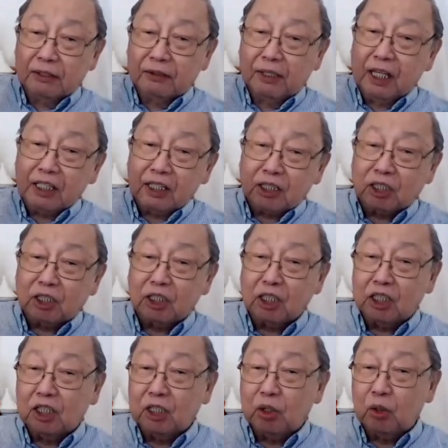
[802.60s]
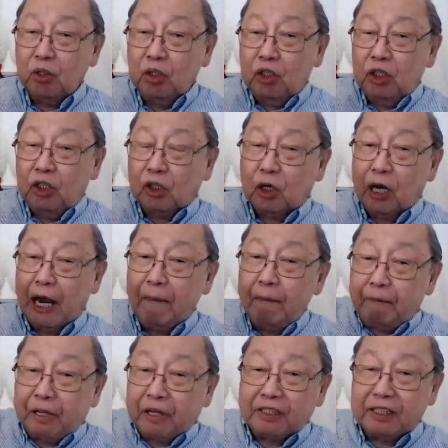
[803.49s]
this
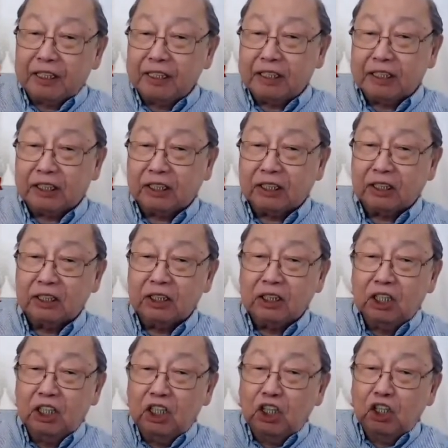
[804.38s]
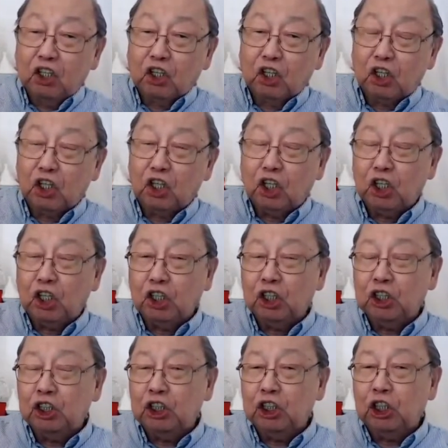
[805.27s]
emphasis
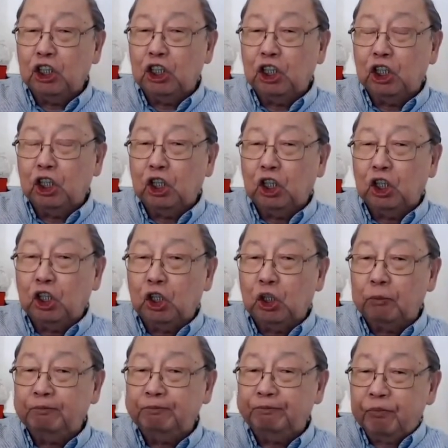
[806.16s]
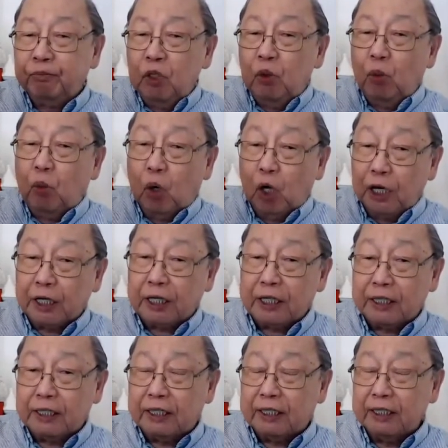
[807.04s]
on
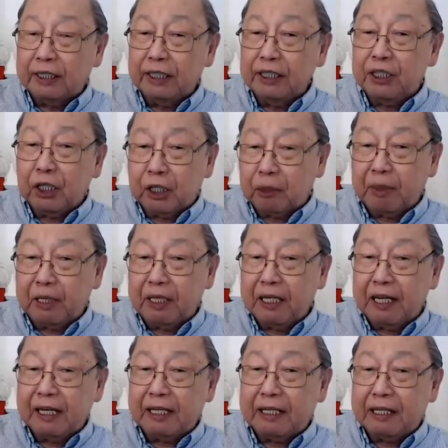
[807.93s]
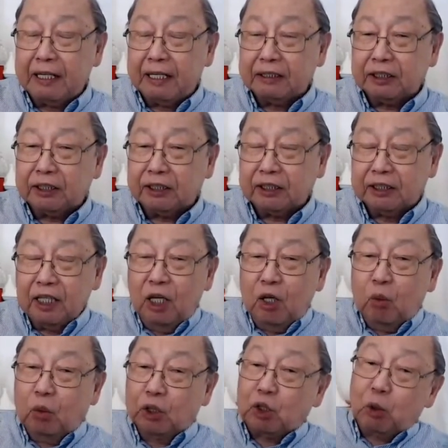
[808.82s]
work in the urban areas
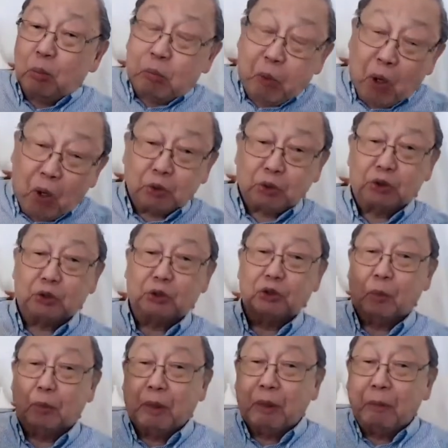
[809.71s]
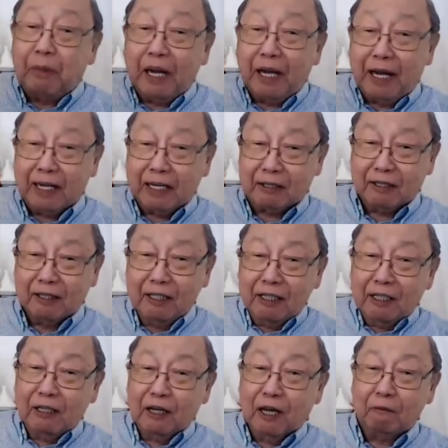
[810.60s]
was supposed to prepare
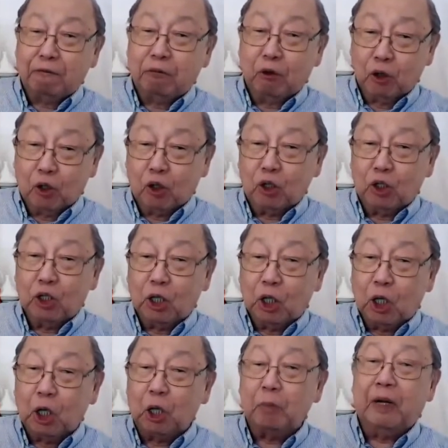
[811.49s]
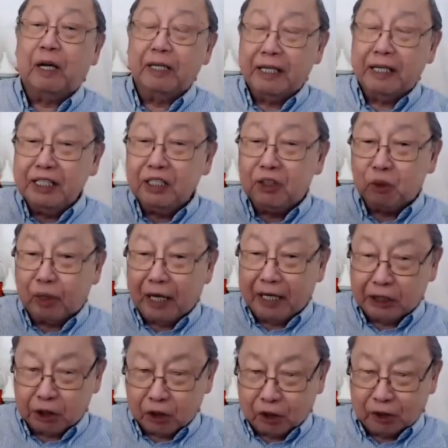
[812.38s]
for urban
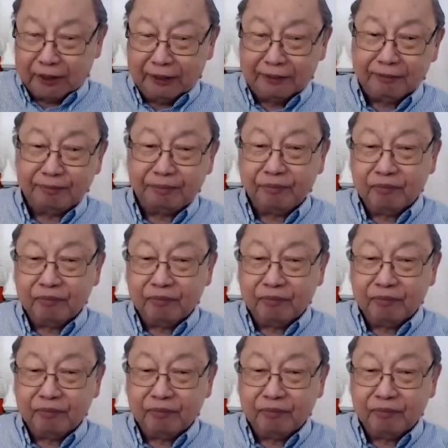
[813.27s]
insurrection.